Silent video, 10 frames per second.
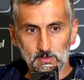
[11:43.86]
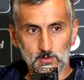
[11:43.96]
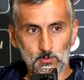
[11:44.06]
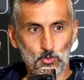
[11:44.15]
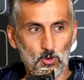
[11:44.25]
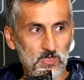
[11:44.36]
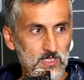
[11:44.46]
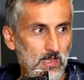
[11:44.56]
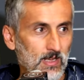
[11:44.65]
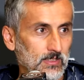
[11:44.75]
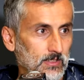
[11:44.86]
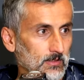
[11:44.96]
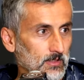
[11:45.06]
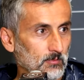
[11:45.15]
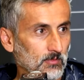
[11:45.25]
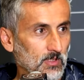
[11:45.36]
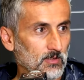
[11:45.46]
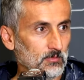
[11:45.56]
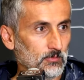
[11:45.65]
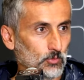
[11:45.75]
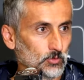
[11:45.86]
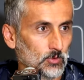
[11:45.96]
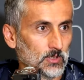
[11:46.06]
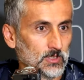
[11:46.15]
the promised land in football.